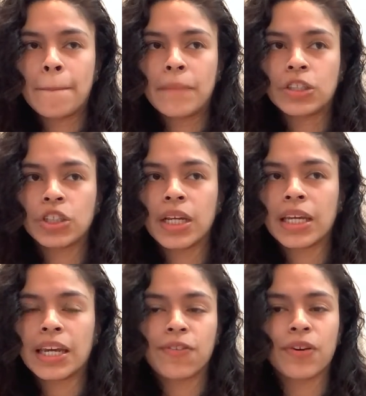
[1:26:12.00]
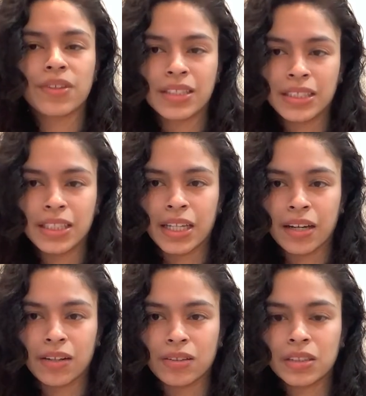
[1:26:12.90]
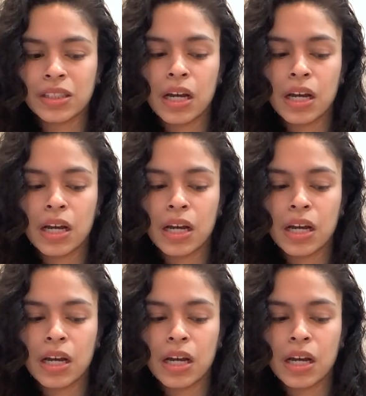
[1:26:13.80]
she didn't give her the details